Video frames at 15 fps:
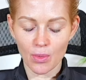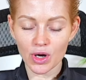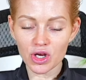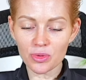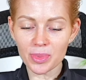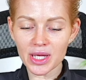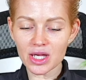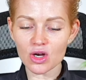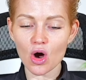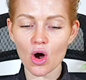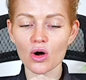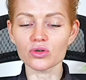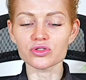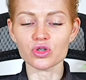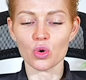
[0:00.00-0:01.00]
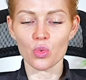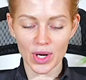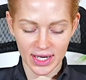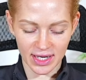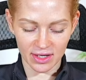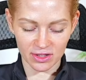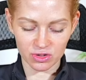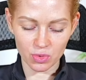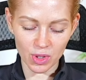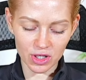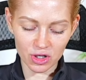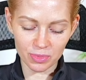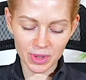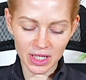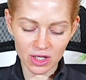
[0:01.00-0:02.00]
What you're being called to witness, what
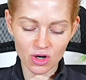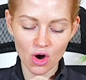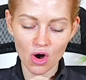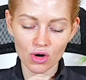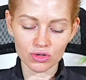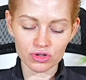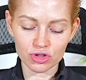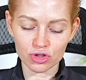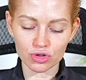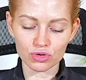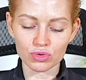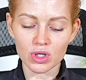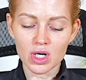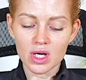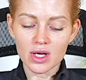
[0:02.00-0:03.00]
you're being called to